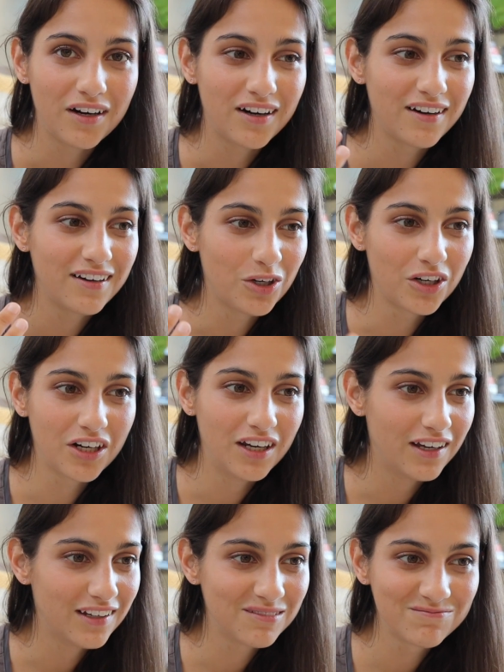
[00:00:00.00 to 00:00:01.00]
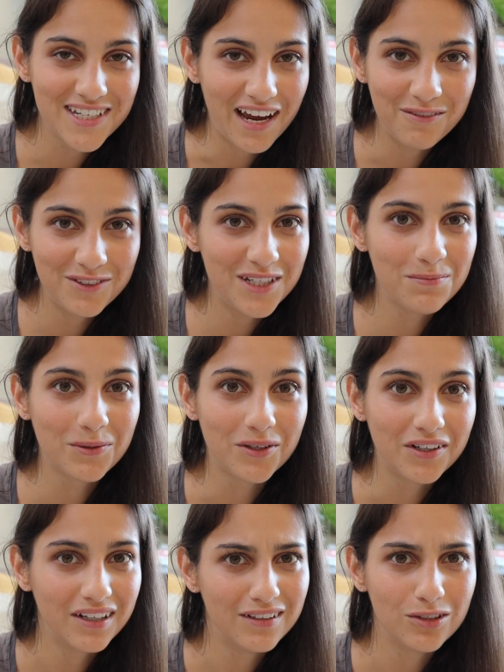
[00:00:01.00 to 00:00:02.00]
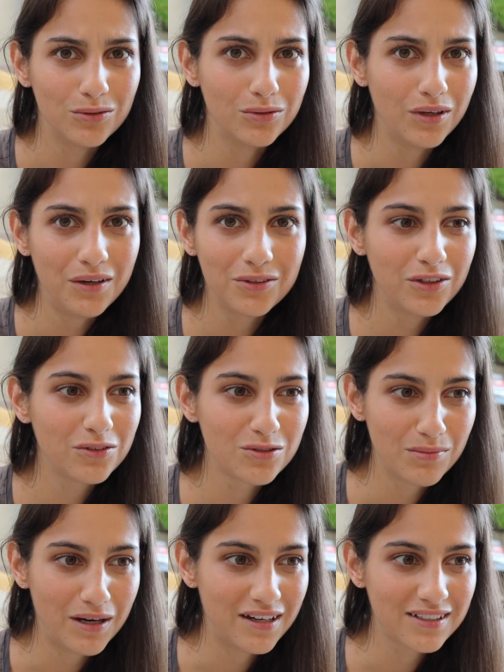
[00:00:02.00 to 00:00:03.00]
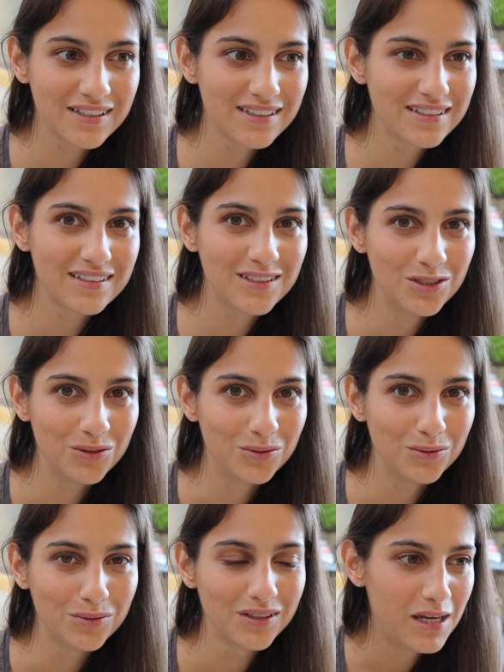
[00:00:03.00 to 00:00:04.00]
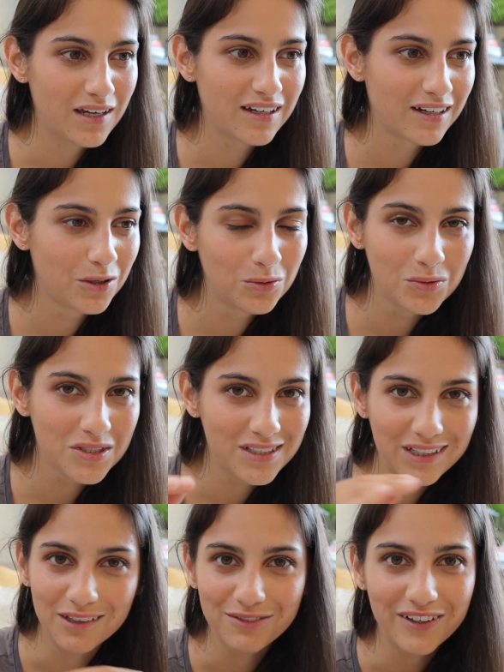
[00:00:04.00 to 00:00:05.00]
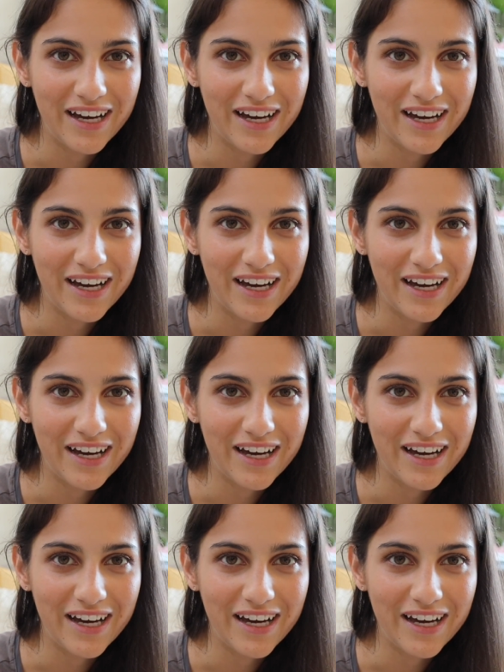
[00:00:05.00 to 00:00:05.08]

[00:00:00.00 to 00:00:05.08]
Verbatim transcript: where you're gonna dive deeper into how to use masks to make cool stuff